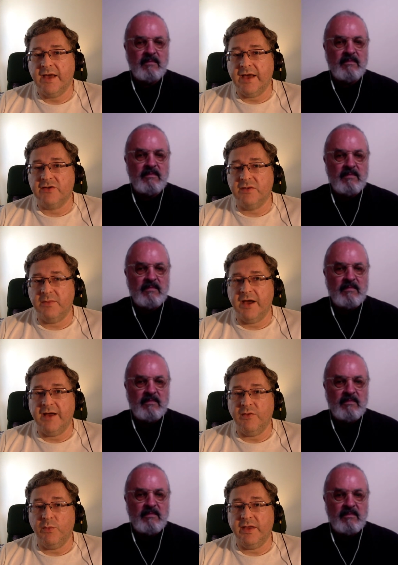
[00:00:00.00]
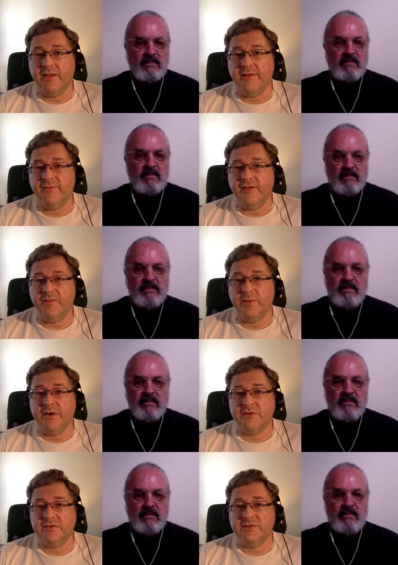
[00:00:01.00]
Speaker 1: actually behind the wheel of these
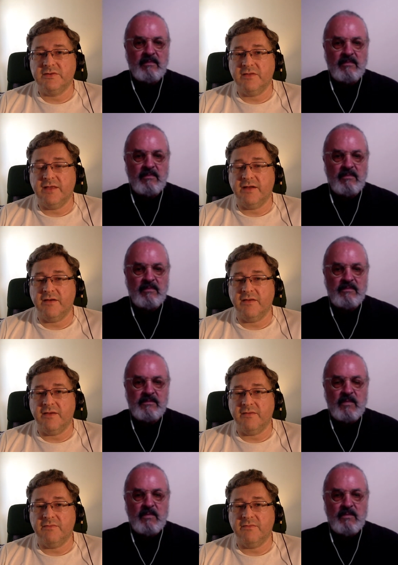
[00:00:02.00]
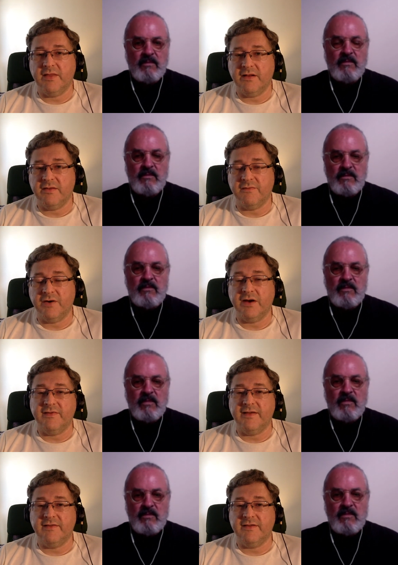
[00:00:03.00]
boats that are that that they're very
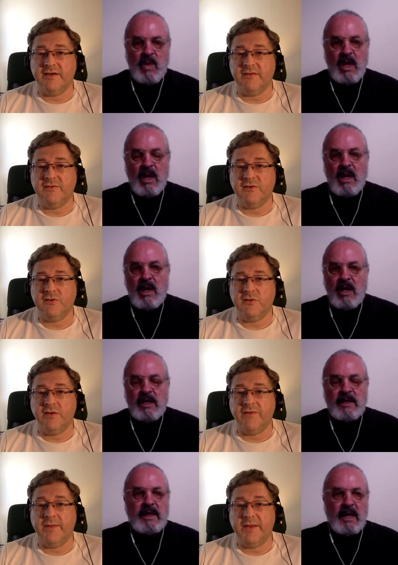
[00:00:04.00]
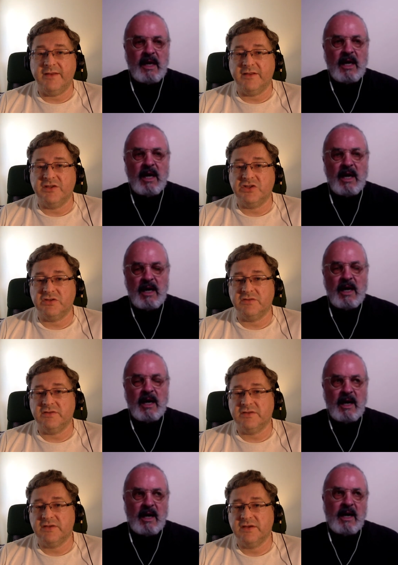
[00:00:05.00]
sensitive to environmental yeah, issues.
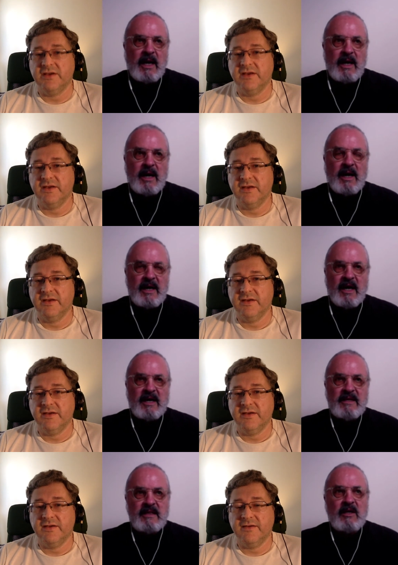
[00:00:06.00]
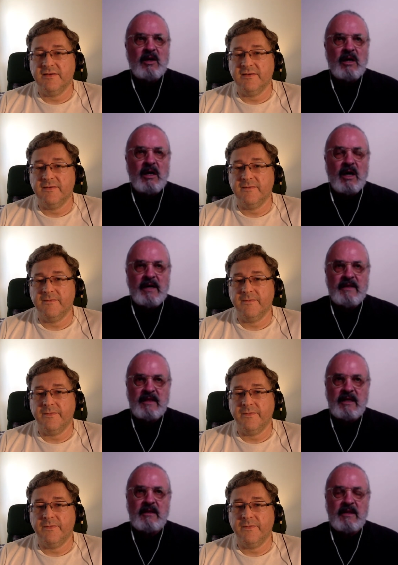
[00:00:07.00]
Speaker 2: I, I, I think I
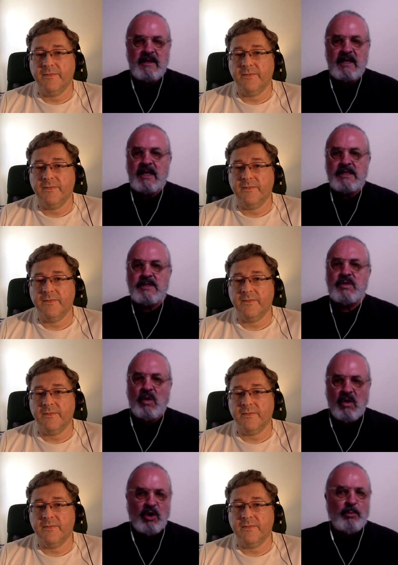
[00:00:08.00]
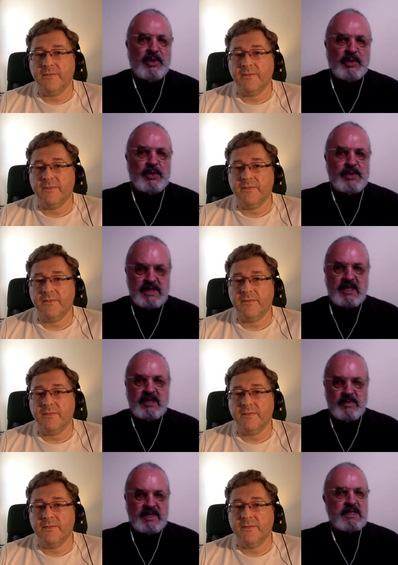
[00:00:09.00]
think the thing is is all boaters need to be